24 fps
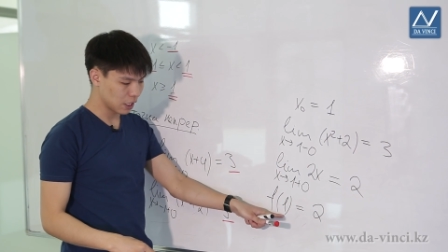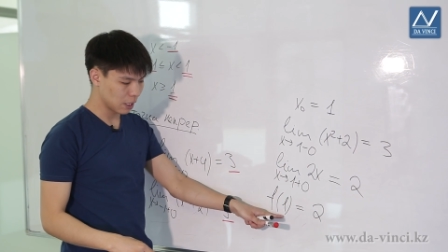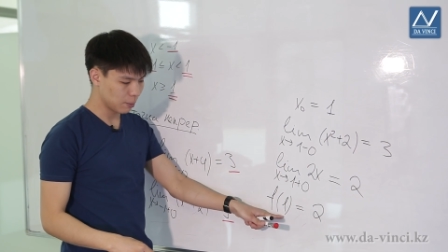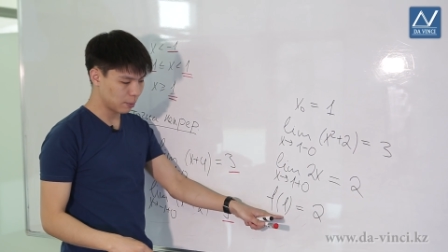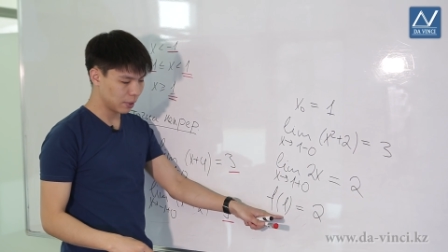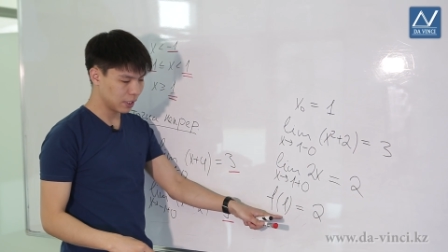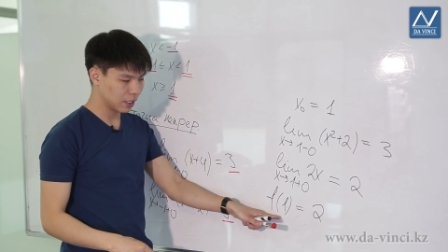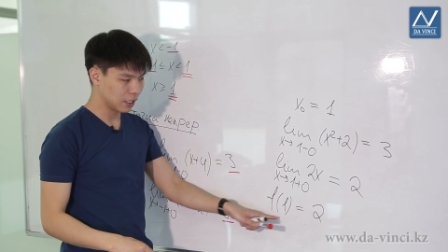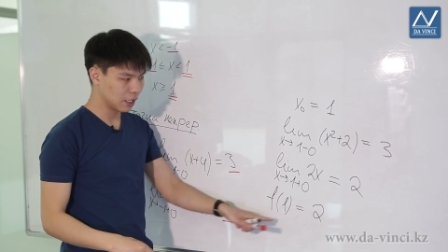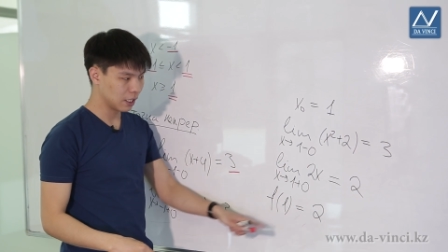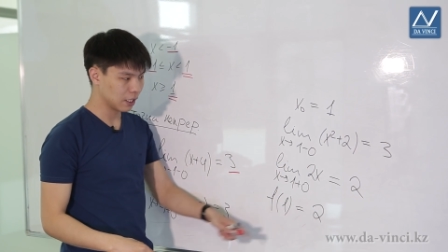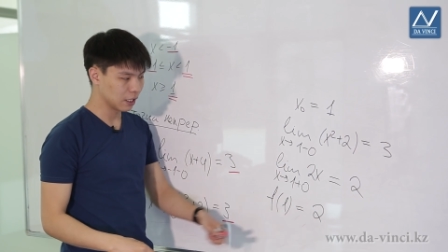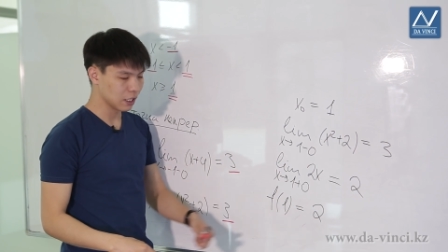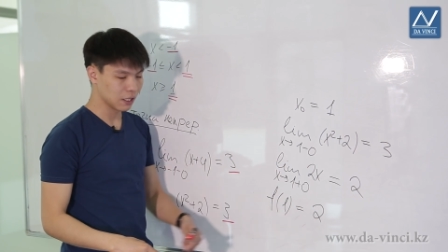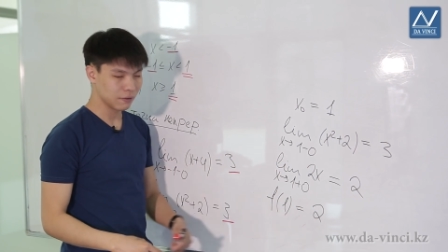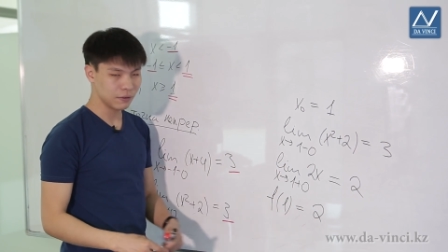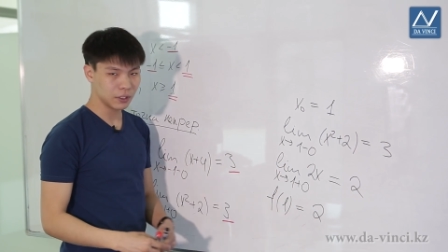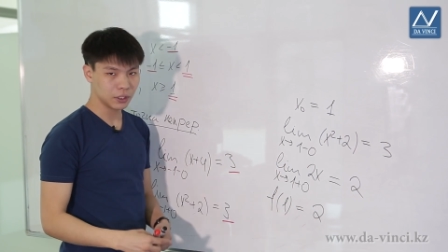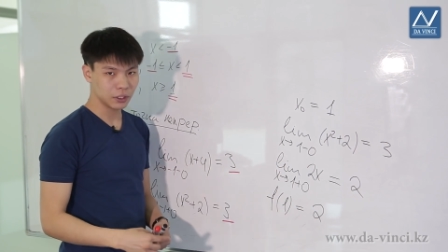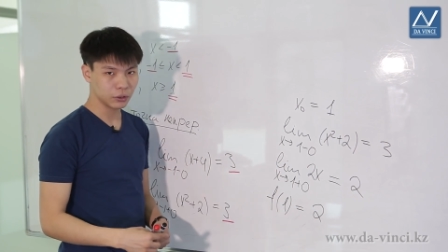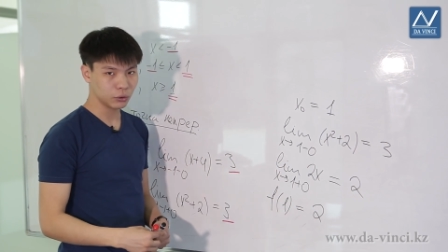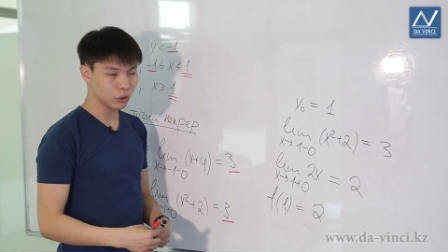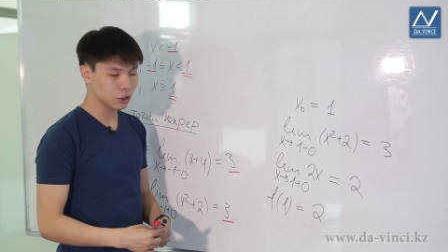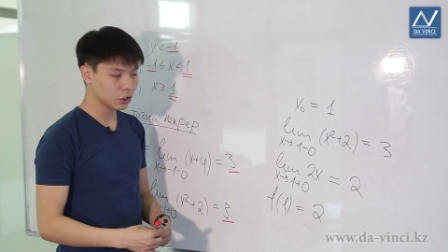this point,
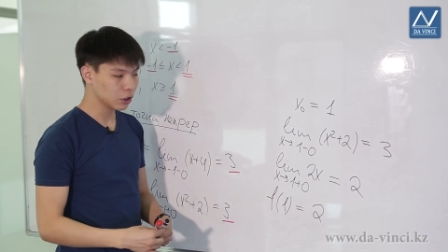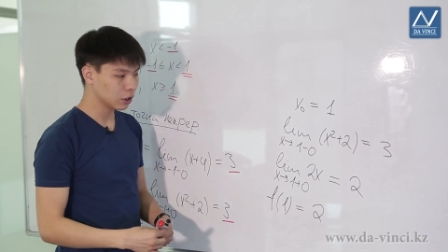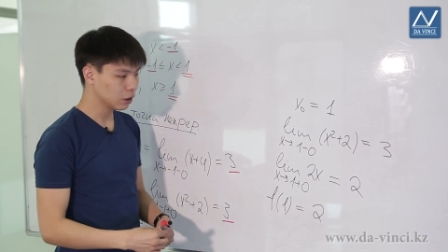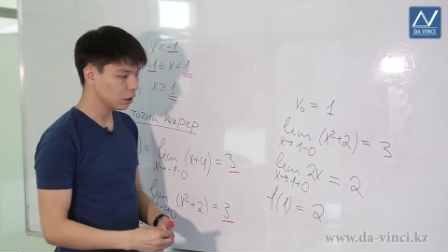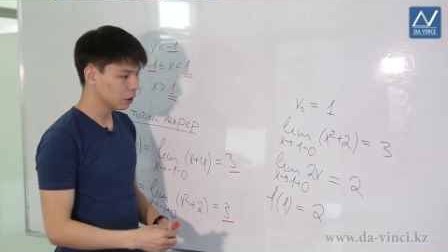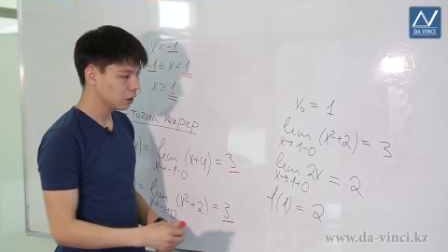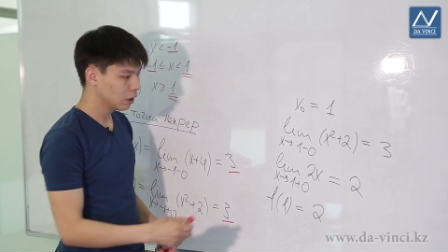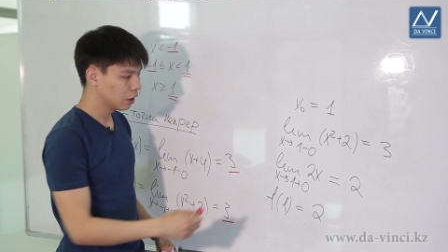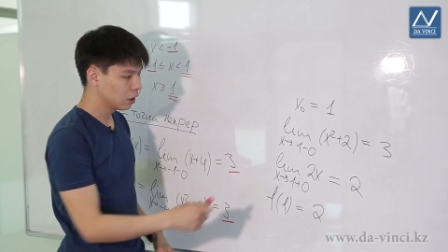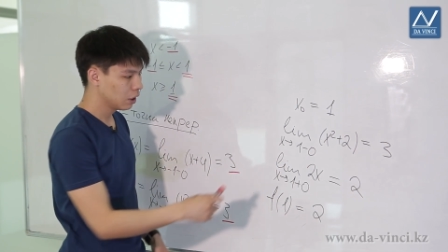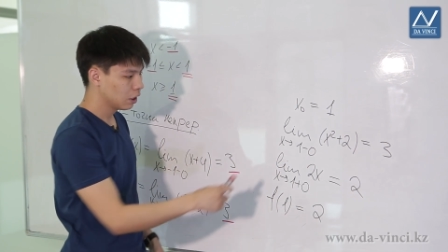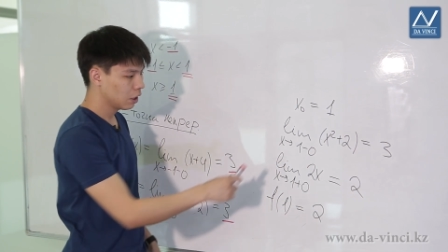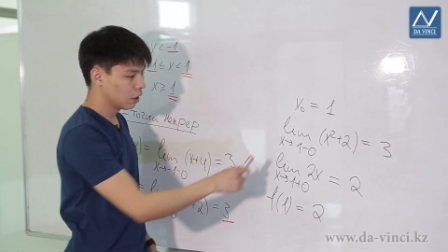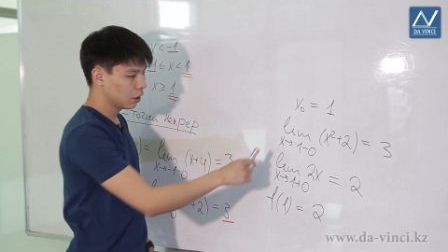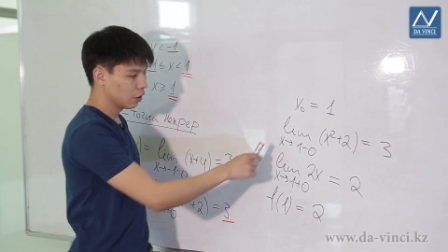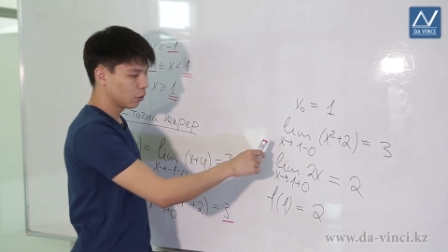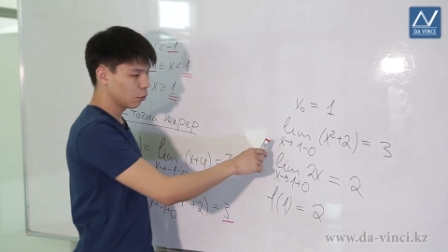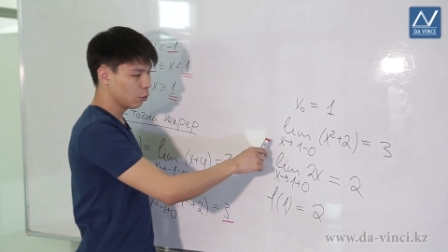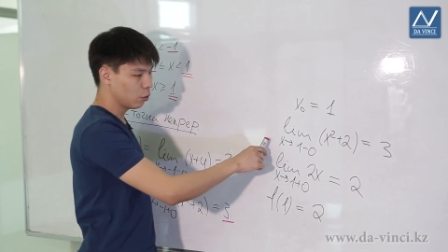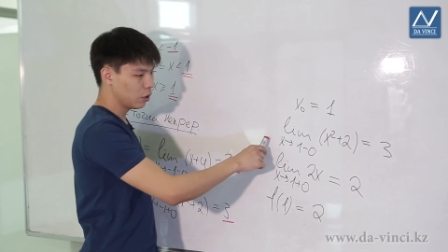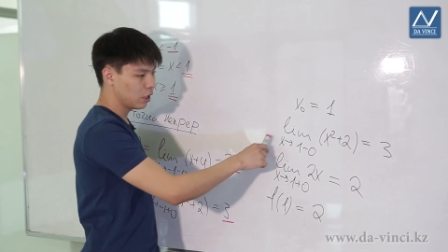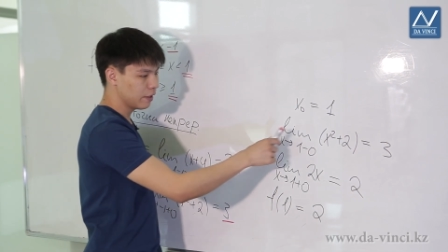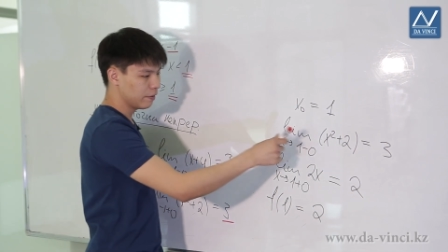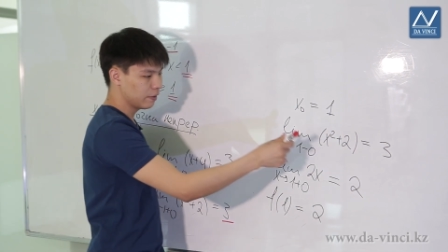
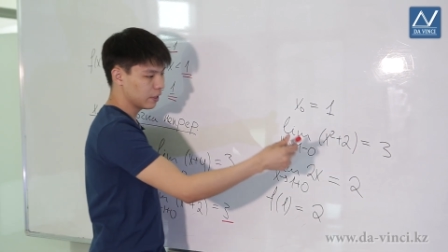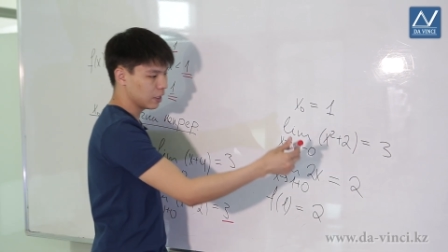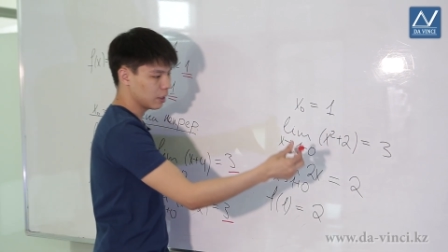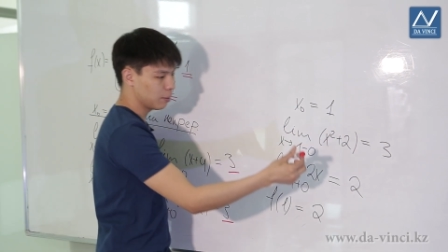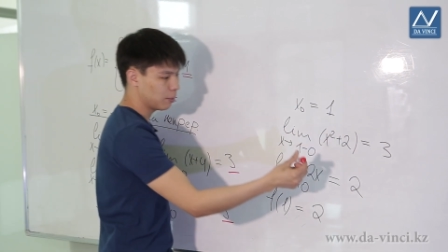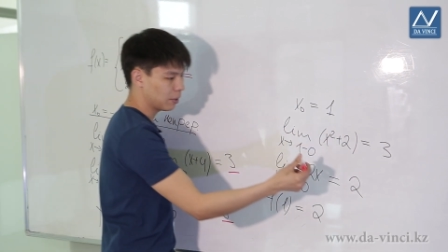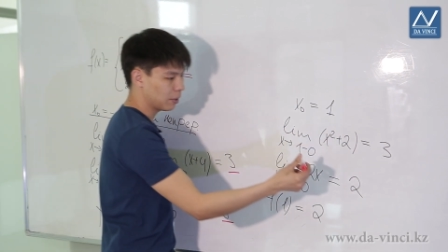but the left